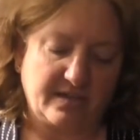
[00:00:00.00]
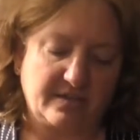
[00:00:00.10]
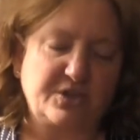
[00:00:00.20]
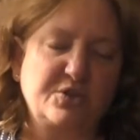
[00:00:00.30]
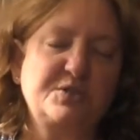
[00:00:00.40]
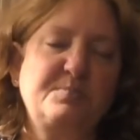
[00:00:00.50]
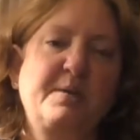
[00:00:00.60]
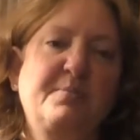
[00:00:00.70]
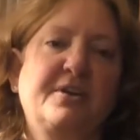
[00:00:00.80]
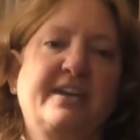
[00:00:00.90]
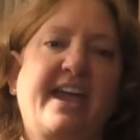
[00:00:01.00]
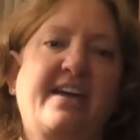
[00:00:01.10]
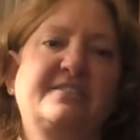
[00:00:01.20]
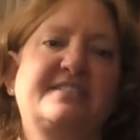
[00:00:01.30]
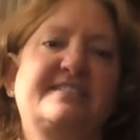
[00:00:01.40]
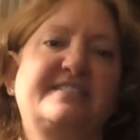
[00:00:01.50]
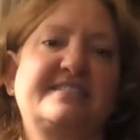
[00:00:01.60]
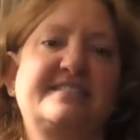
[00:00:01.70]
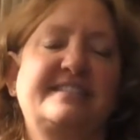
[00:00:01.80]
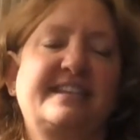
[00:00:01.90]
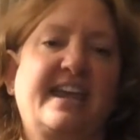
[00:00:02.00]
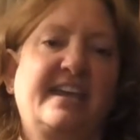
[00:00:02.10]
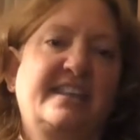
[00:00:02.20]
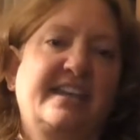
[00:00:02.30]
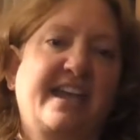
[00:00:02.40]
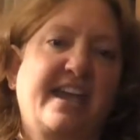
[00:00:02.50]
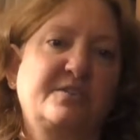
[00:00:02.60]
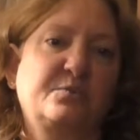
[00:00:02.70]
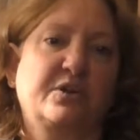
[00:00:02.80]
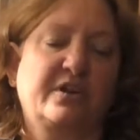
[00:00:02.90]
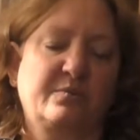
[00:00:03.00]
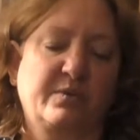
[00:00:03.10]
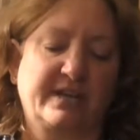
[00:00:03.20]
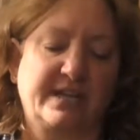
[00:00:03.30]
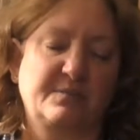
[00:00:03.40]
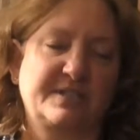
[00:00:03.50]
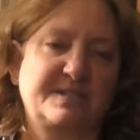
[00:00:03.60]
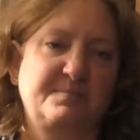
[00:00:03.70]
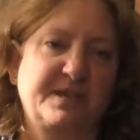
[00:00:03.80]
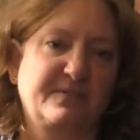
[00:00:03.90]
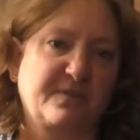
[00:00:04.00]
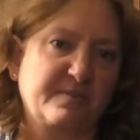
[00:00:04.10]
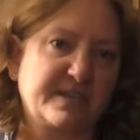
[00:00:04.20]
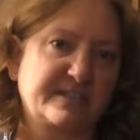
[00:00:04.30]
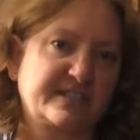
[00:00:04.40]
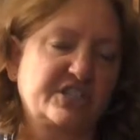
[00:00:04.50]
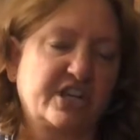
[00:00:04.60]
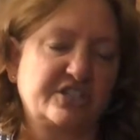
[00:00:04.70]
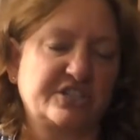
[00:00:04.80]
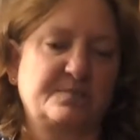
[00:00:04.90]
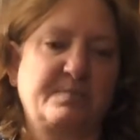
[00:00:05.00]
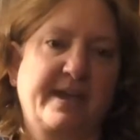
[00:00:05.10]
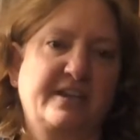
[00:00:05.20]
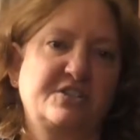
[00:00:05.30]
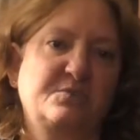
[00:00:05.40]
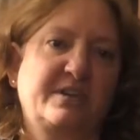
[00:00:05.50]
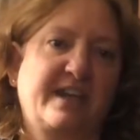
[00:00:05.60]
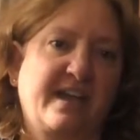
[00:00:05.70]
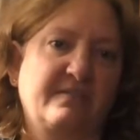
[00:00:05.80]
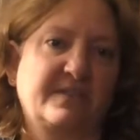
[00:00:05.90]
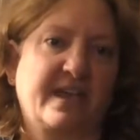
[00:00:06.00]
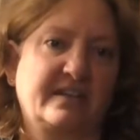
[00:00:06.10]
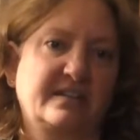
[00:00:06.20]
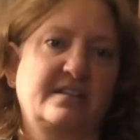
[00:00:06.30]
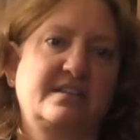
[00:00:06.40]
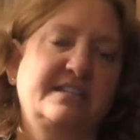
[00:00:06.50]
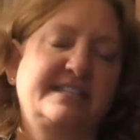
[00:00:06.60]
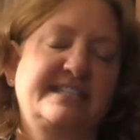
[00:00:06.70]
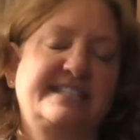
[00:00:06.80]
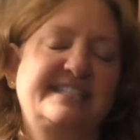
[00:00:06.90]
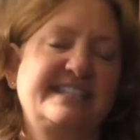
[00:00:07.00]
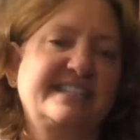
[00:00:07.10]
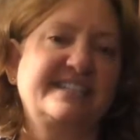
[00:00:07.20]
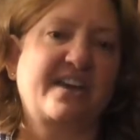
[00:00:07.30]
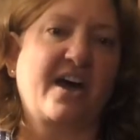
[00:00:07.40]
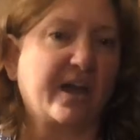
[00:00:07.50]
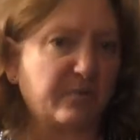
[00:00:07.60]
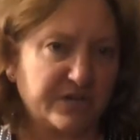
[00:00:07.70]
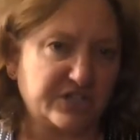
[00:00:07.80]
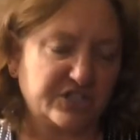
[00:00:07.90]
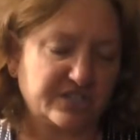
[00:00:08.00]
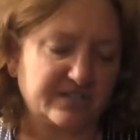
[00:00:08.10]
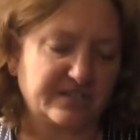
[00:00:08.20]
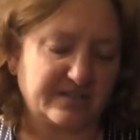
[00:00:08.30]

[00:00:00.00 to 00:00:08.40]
newspaper accounts say that Edward, when he would speak from his judge's bench, would have that distinct Irish